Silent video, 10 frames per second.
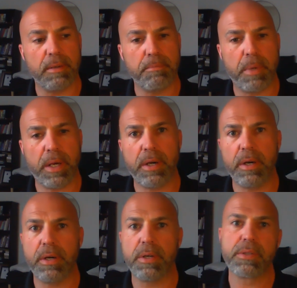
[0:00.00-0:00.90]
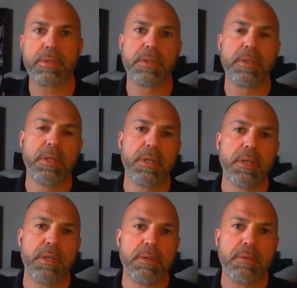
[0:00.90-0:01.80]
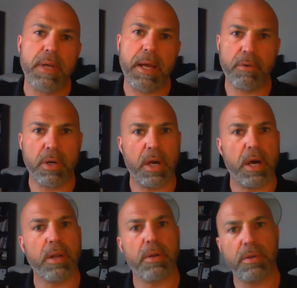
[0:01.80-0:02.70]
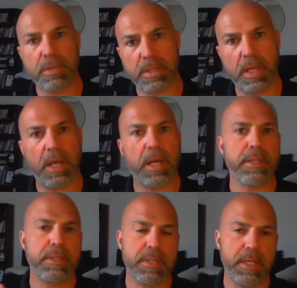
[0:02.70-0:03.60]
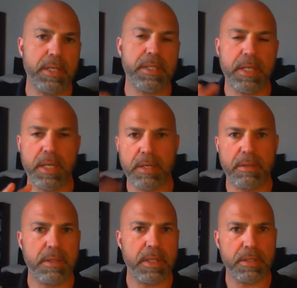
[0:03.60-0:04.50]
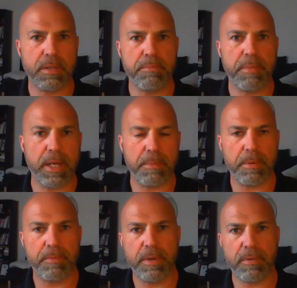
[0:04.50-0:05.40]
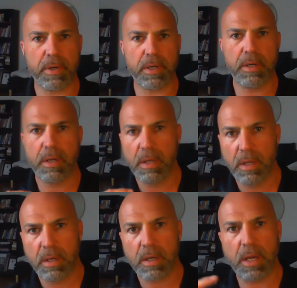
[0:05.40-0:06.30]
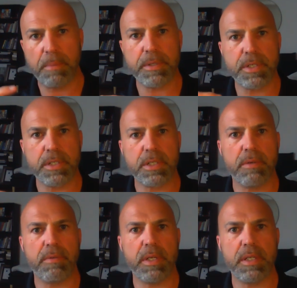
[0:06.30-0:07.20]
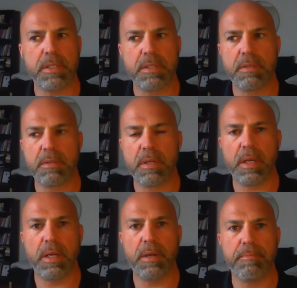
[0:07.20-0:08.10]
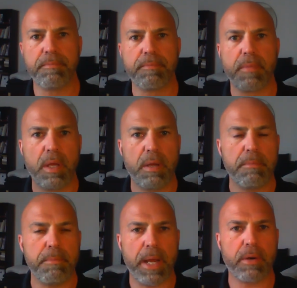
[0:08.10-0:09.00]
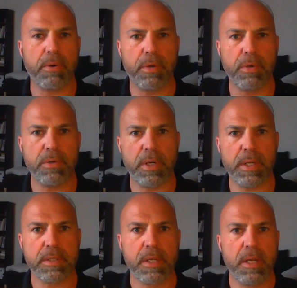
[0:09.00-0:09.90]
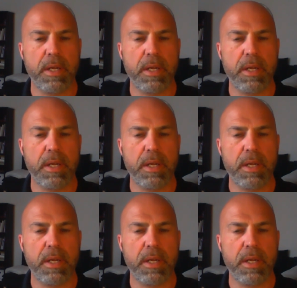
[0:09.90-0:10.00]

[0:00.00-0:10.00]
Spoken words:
butters, avocados, nuts, seeds. Again, things are made up of different composition of these macronutrients.